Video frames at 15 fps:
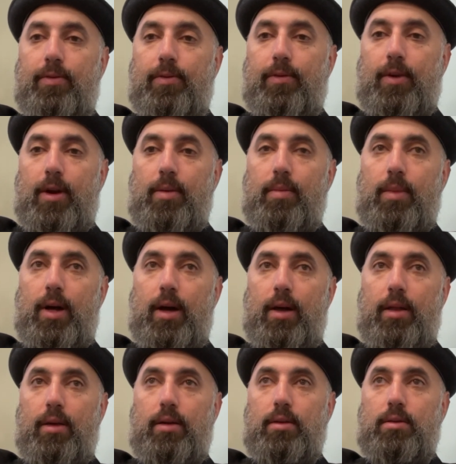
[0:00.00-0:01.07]
from
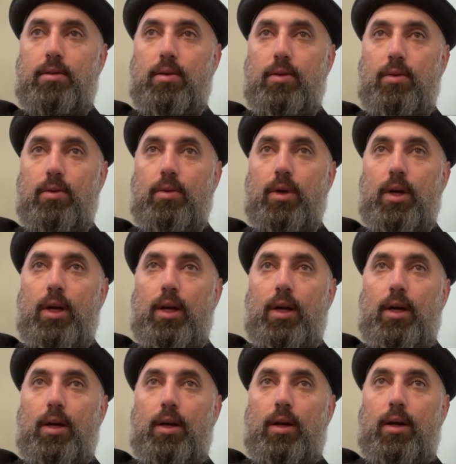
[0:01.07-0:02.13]
others who
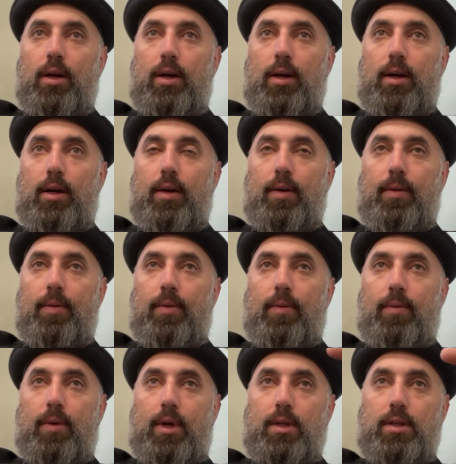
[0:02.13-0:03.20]

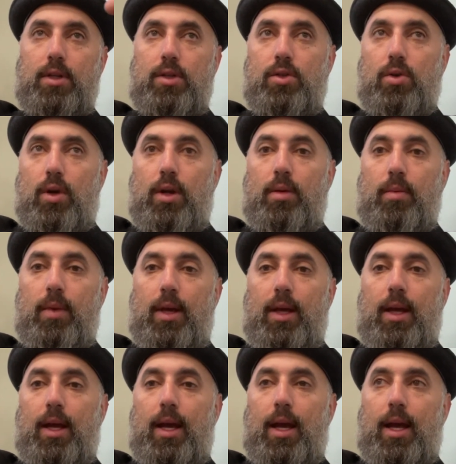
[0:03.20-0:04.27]
want to join
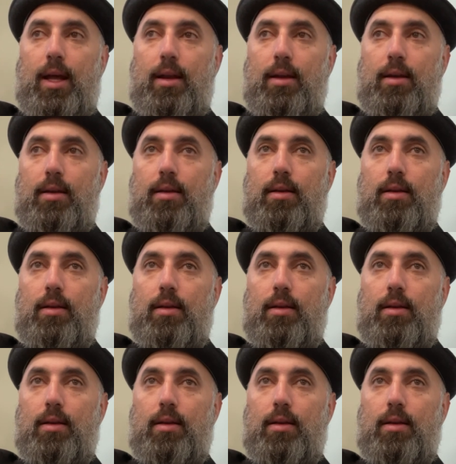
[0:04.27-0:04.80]
me, and